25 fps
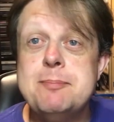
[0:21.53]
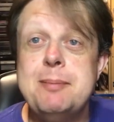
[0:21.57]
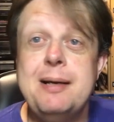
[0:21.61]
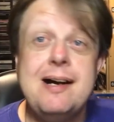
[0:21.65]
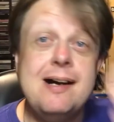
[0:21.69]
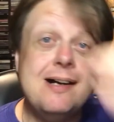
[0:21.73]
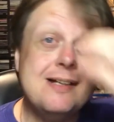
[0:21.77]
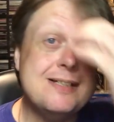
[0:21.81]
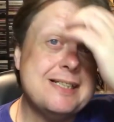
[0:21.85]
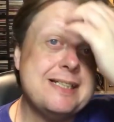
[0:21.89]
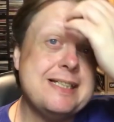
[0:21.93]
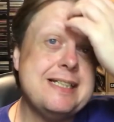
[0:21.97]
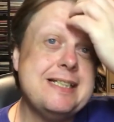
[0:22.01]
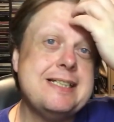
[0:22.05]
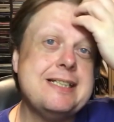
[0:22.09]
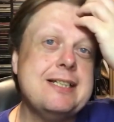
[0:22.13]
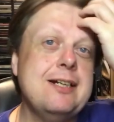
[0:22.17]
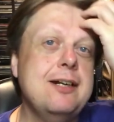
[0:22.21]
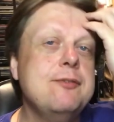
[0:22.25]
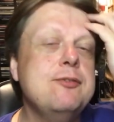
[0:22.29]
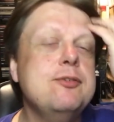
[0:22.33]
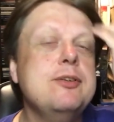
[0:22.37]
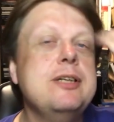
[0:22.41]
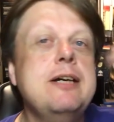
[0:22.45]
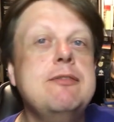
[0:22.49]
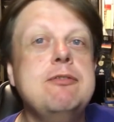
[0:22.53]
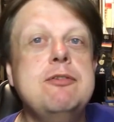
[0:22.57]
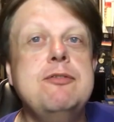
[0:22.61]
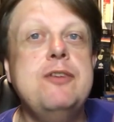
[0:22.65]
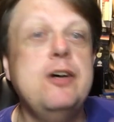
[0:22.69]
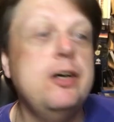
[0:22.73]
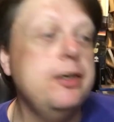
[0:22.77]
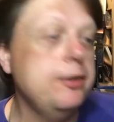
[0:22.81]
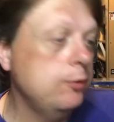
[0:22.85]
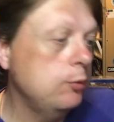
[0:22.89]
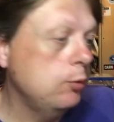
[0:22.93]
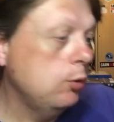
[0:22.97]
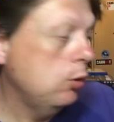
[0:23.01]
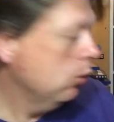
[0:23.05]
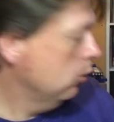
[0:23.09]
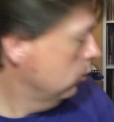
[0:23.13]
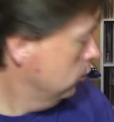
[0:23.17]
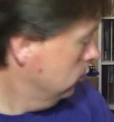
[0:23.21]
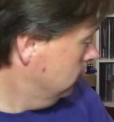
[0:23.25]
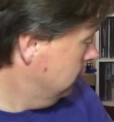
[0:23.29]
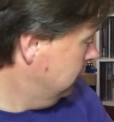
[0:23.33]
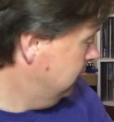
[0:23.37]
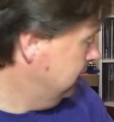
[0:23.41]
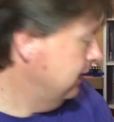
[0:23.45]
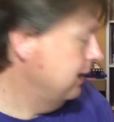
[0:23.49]
passed. It's time for another vinyl
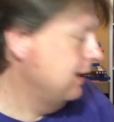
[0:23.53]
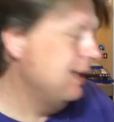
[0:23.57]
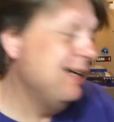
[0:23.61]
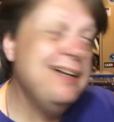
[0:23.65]
haul.